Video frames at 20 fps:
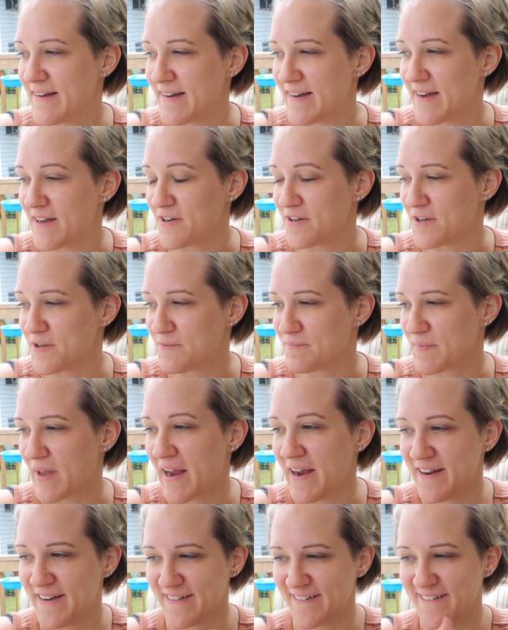I don't know.
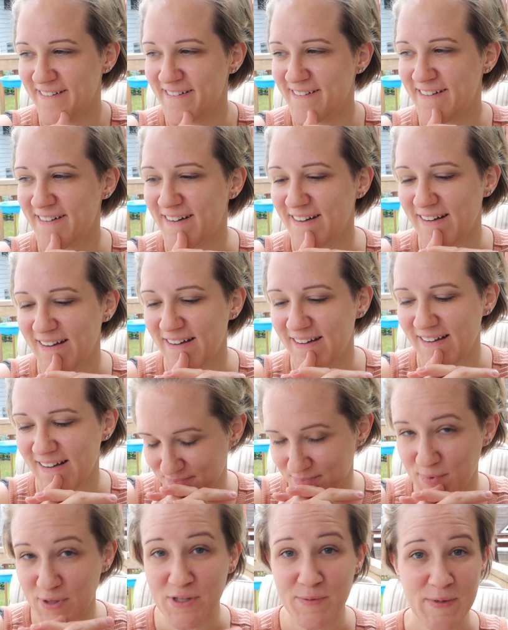
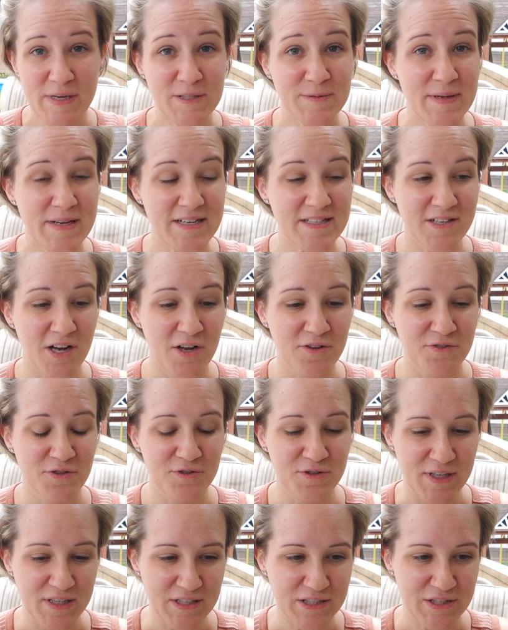But the basement is on the
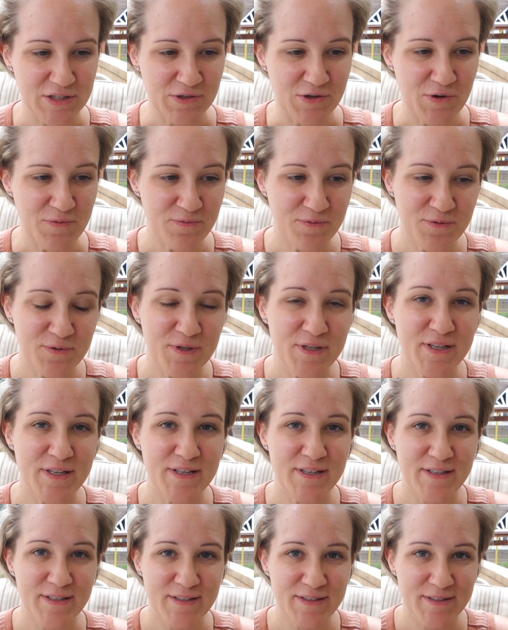list, so
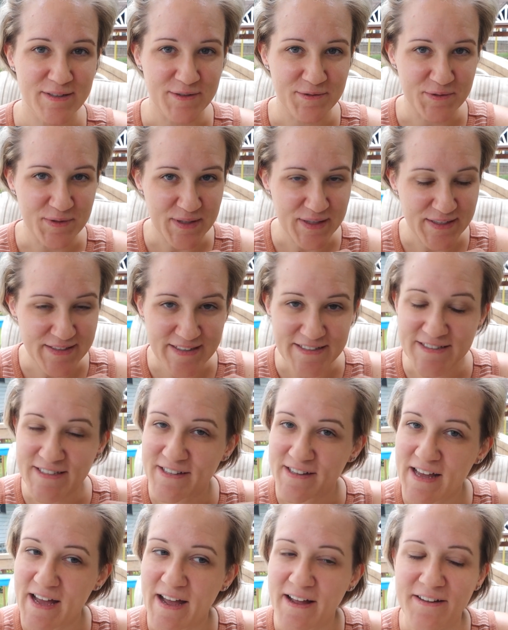hopefully we can get to
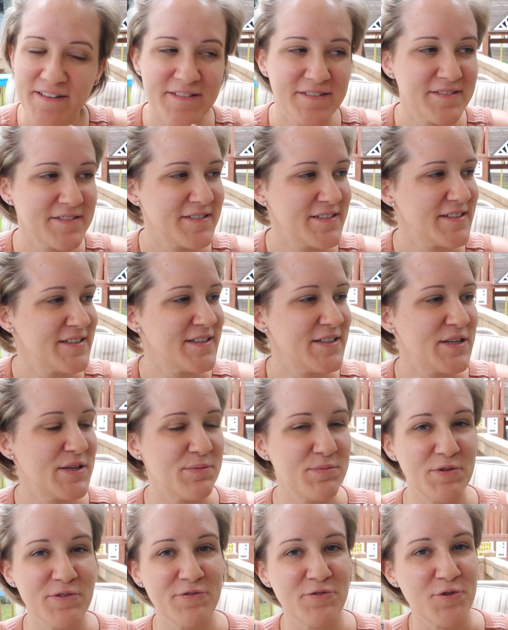that
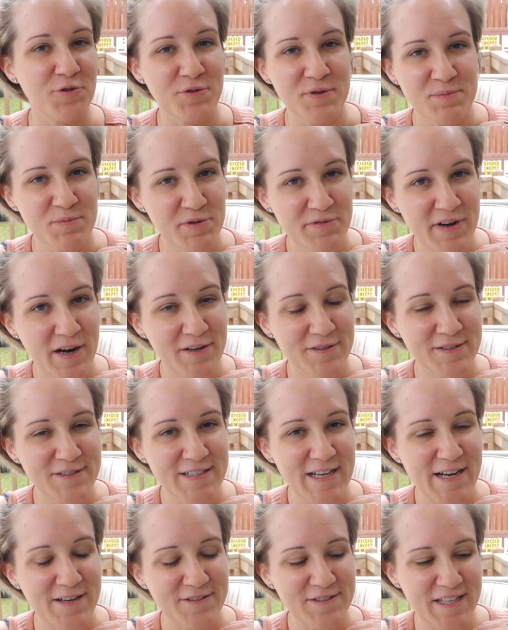before we move out of this
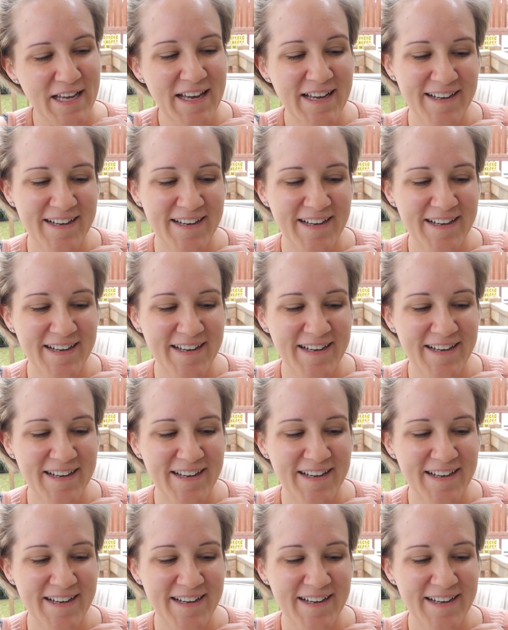house.